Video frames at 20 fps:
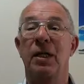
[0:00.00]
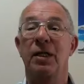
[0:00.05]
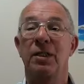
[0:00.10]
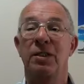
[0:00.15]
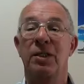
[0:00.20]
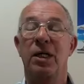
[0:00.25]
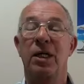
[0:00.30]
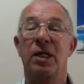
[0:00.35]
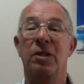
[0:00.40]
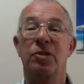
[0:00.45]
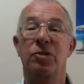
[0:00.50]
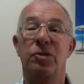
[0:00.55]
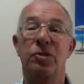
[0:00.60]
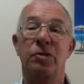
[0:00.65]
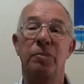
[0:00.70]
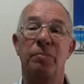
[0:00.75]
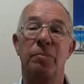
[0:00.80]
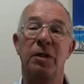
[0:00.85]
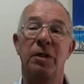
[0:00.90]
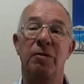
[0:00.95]
Tax
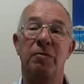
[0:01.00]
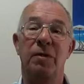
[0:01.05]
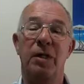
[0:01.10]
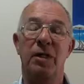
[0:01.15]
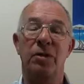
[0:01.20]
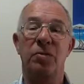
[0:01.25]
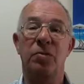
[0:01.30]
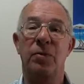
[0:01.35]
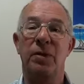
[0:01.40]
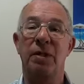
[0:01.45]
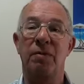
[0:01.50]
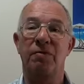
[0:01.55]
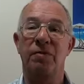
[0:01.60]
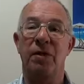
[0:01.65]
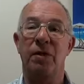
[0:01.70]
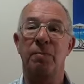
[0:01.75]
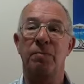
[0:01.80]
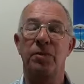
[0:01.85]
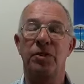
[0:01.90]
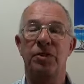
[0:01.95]
should be around
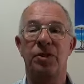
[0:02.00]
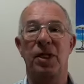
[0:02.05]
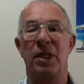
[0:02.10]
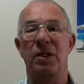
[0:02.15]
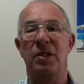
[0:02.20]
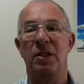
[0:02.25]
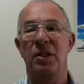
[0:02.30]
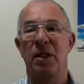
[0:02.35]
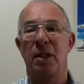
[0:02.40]
25%.